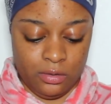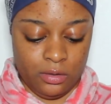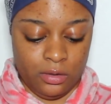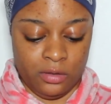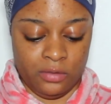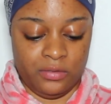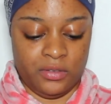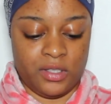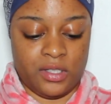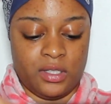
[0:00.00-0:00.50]

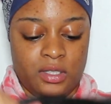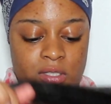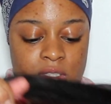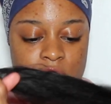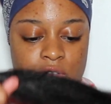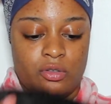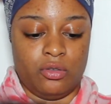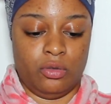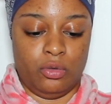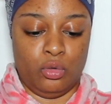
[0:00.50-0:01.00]
obviously,
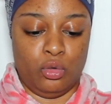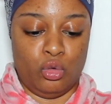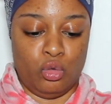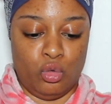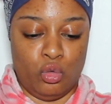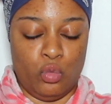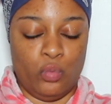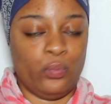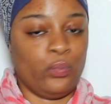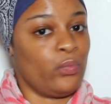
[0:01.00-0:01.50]

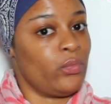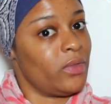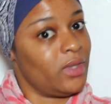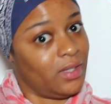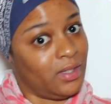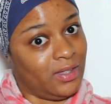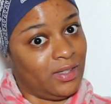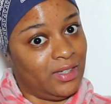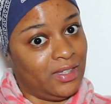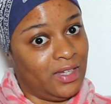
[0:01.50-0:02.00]
so
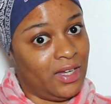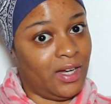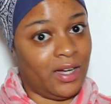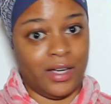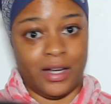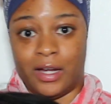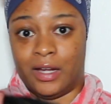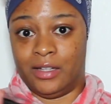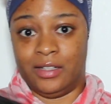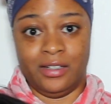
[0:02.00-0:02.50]
yeah,
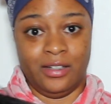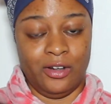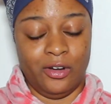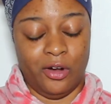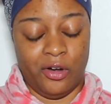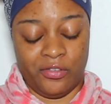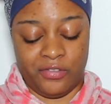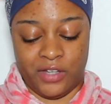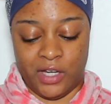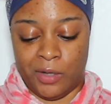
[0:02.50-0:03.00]
I did it
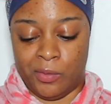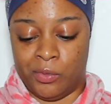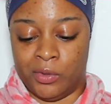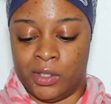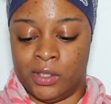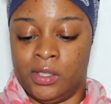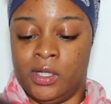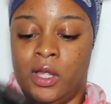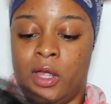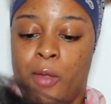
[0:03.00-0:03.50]
off
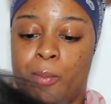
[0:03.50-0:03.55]
camera.